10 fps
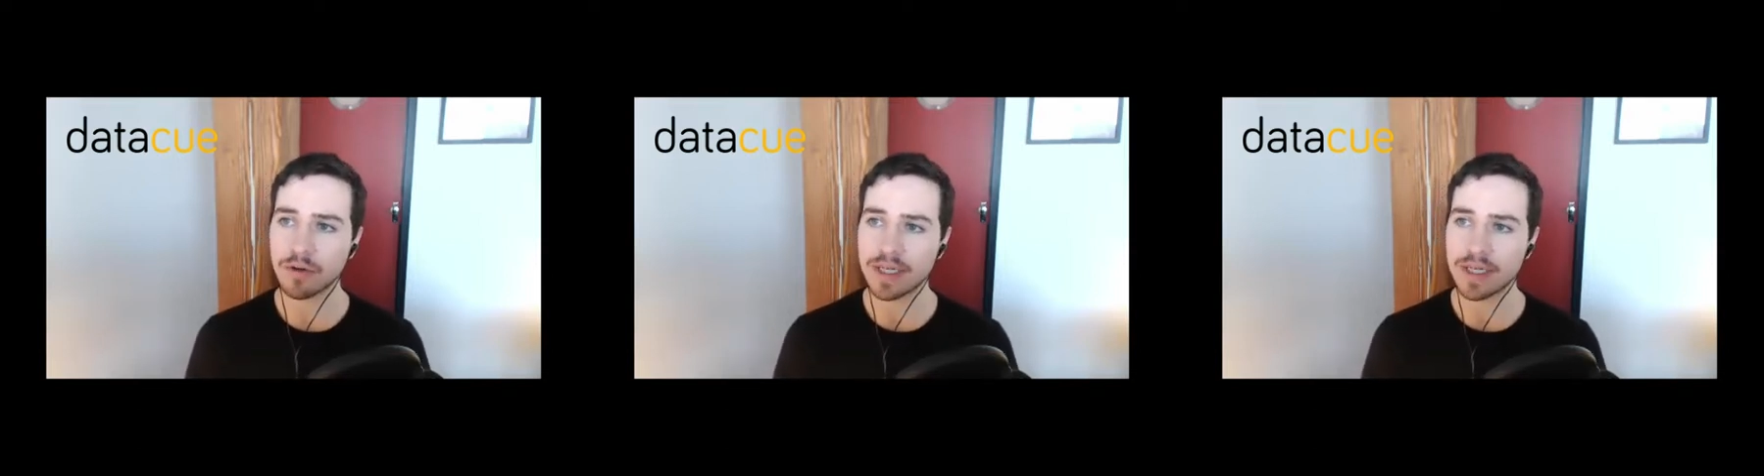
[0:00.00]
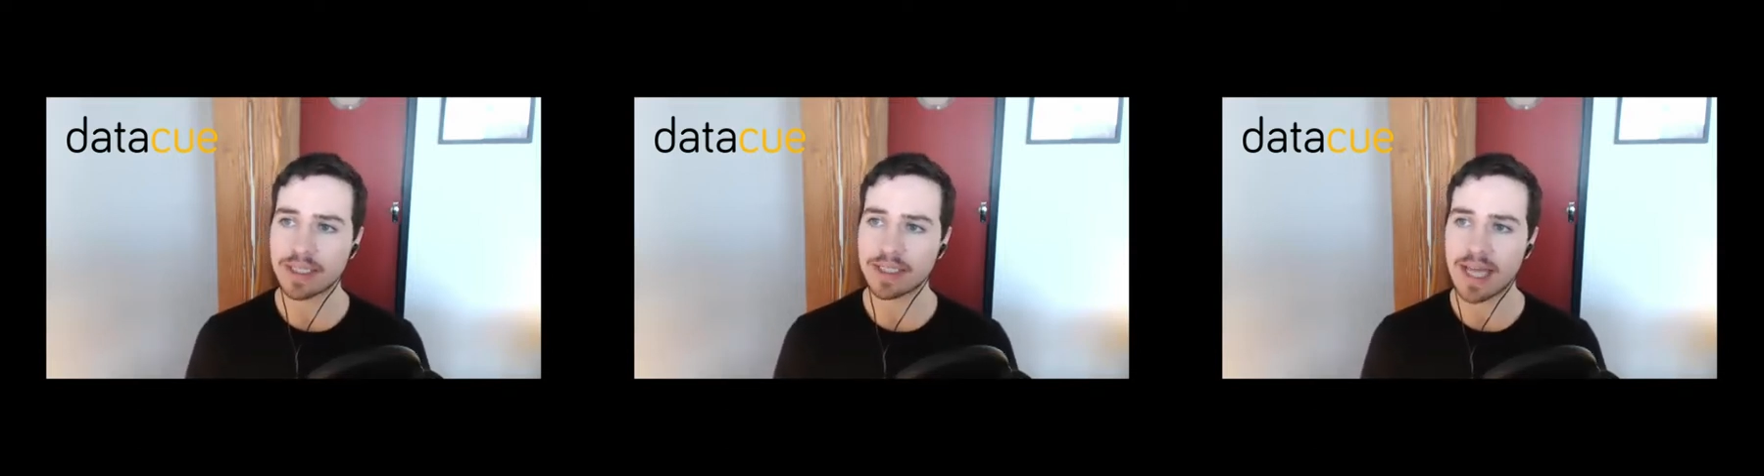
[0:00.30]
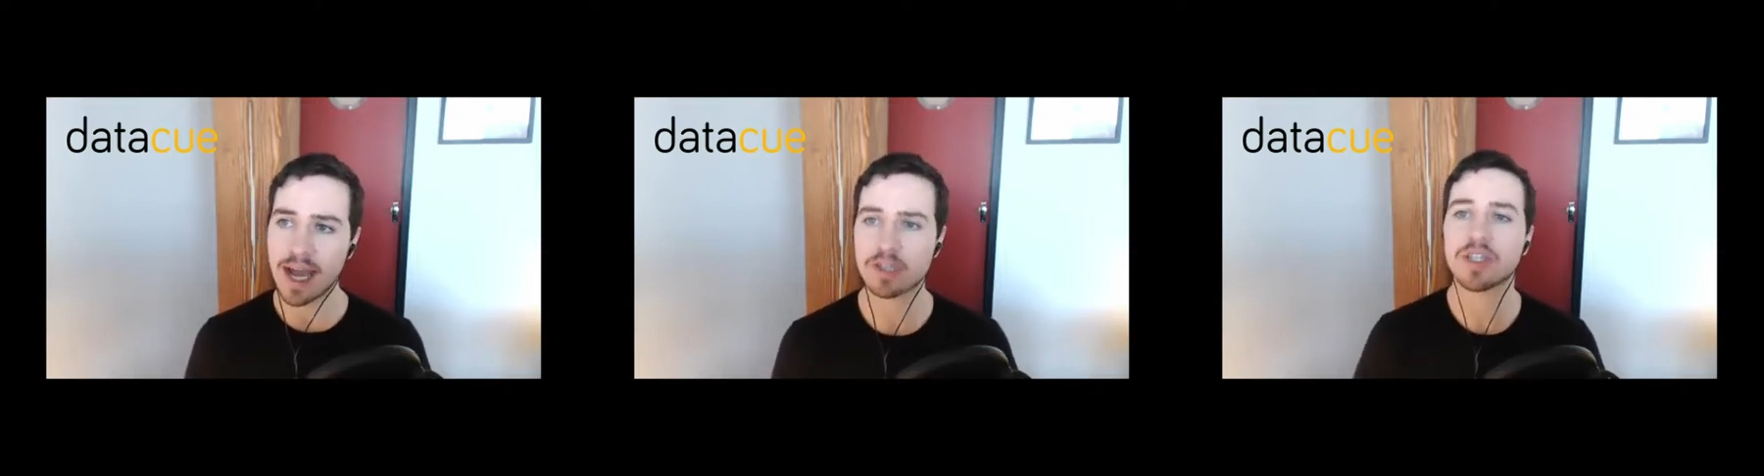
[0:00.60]
is
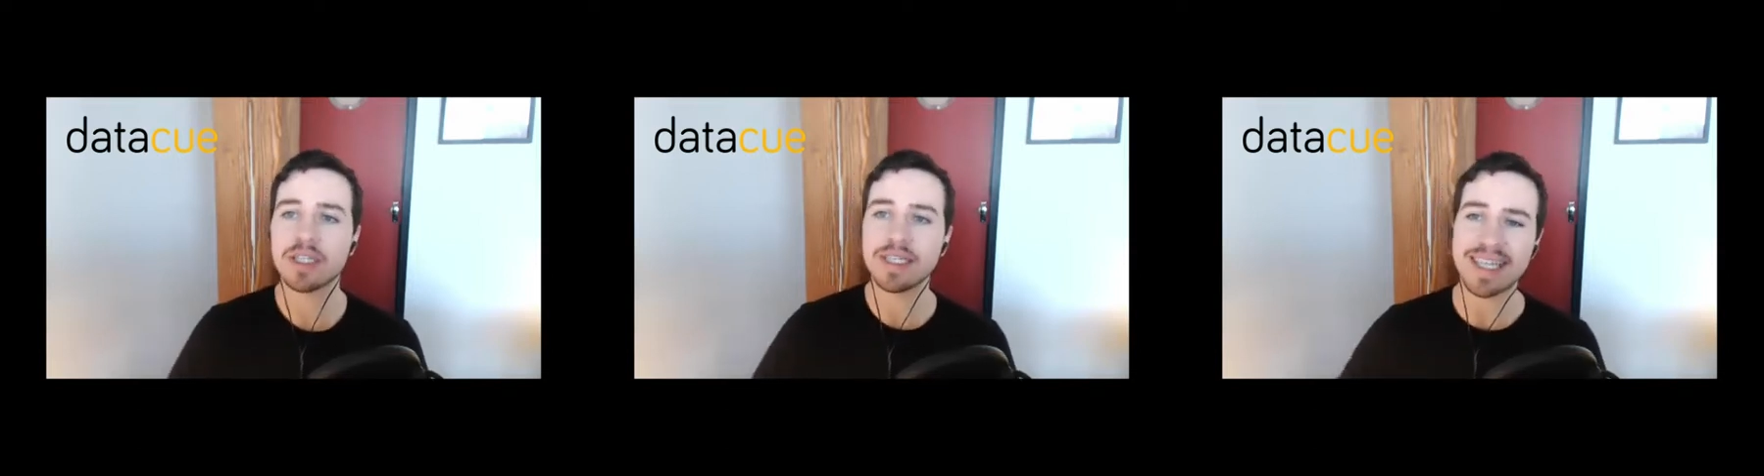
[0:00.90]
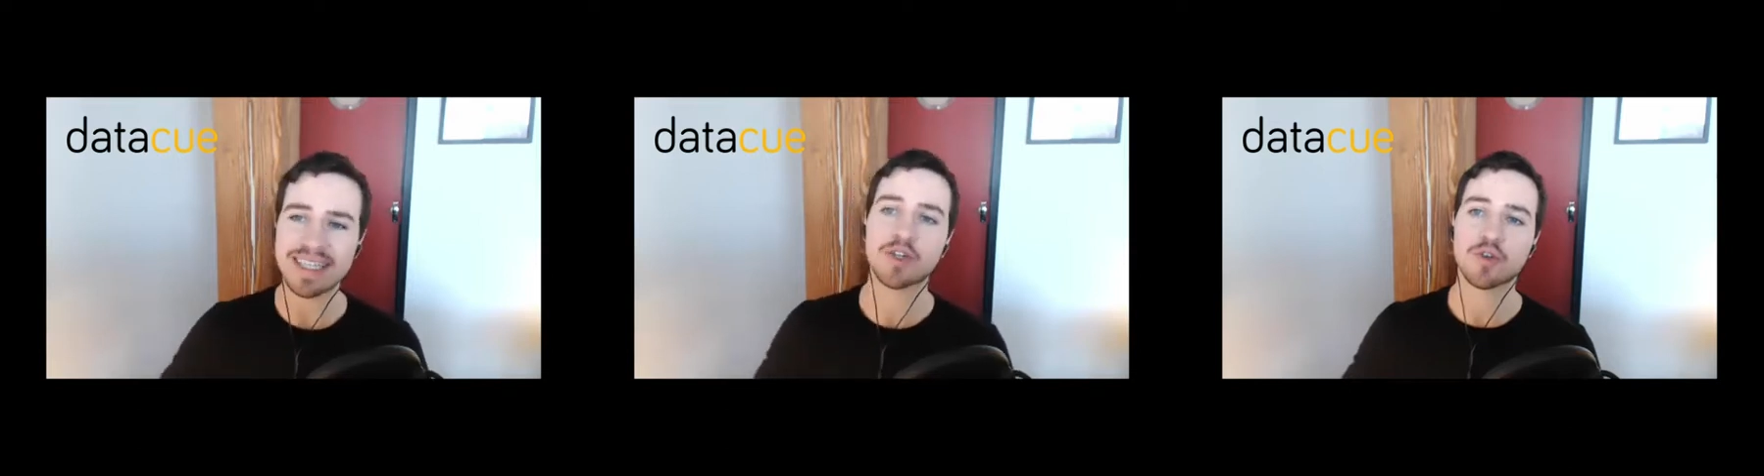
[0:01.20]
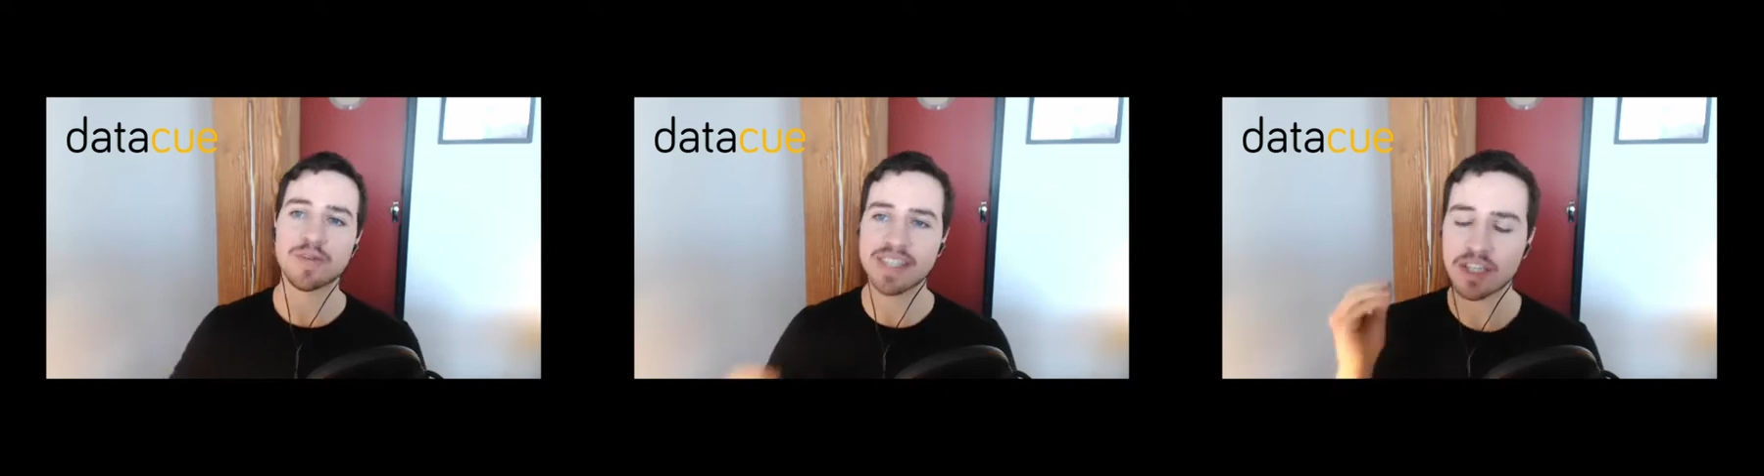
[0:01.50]
actually
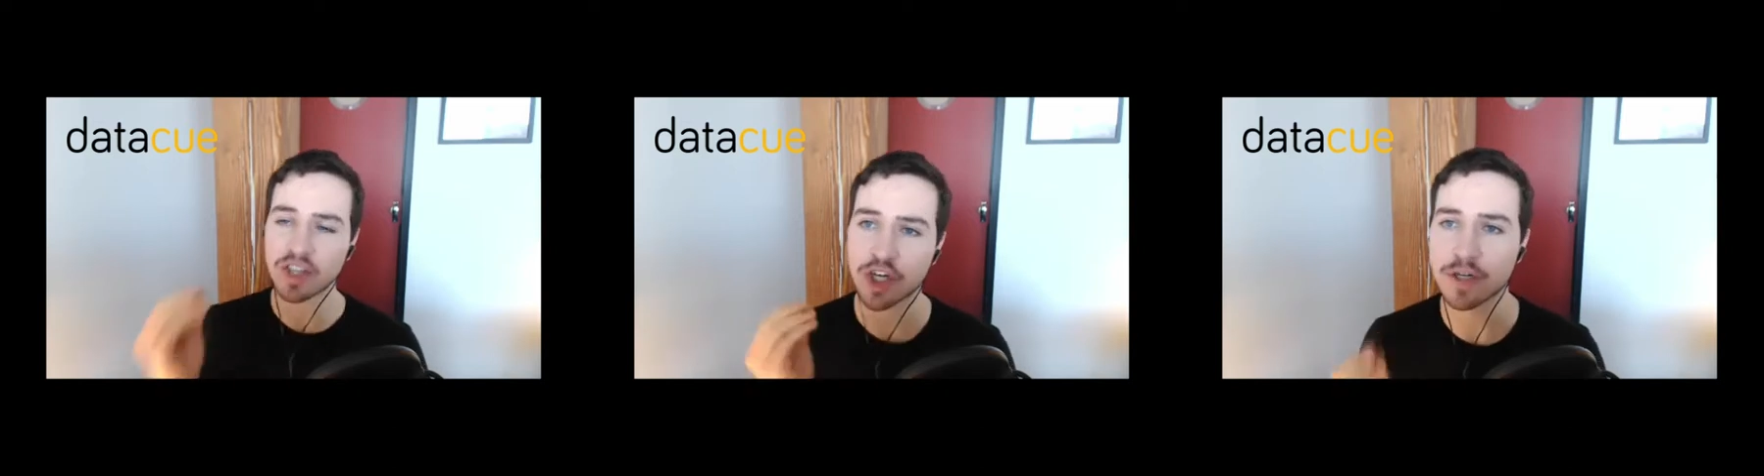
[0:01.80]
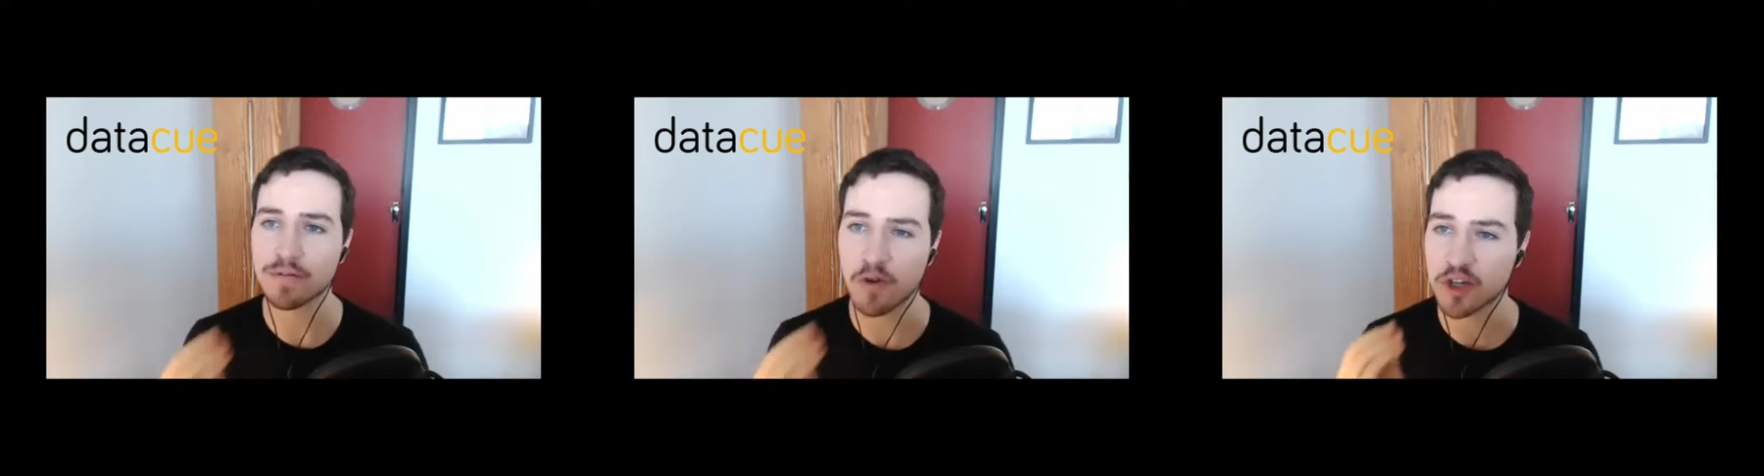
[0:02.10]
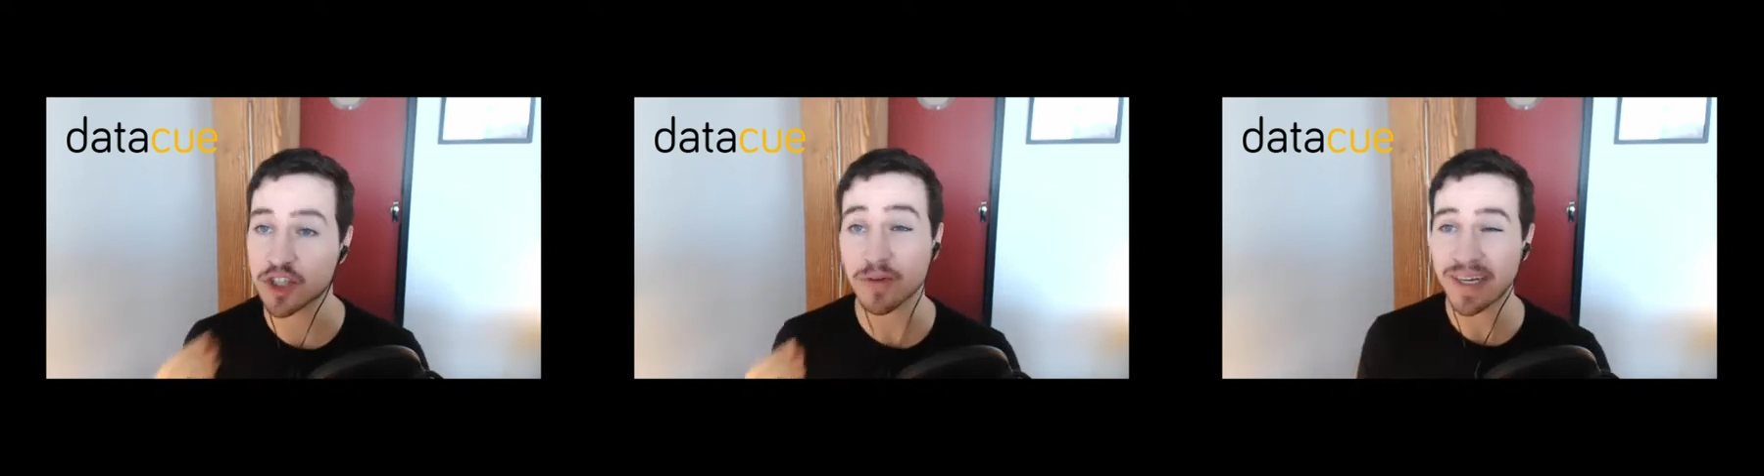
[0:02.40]
increasing the
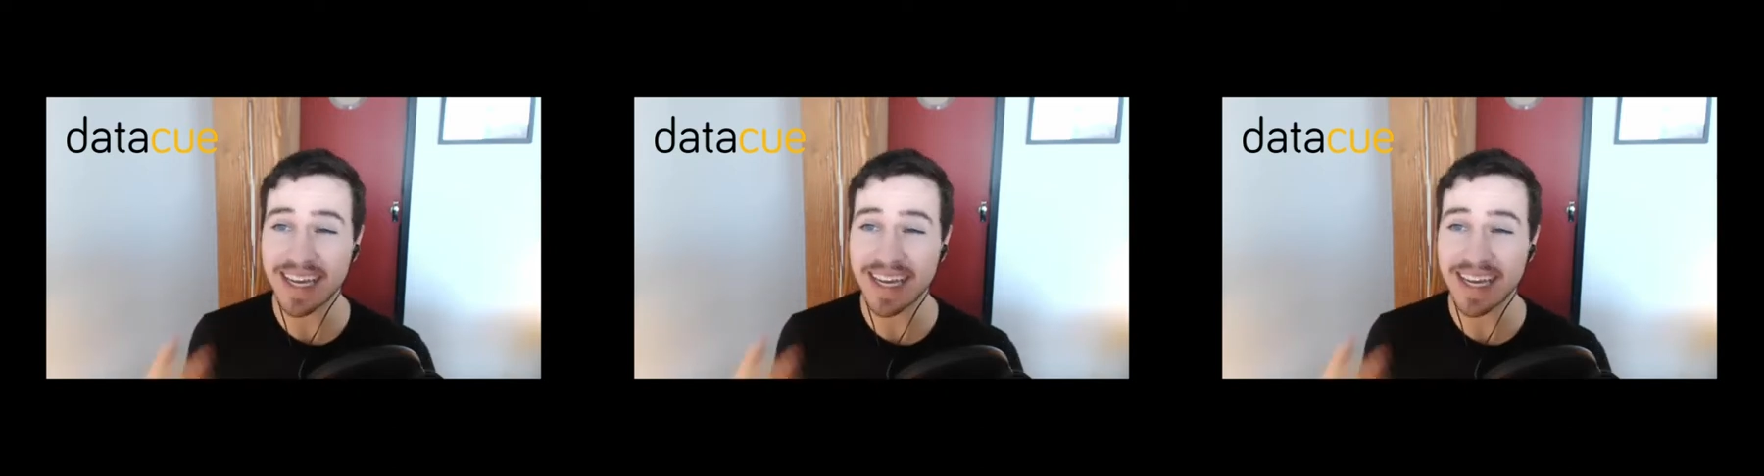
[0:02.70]
conversion rate.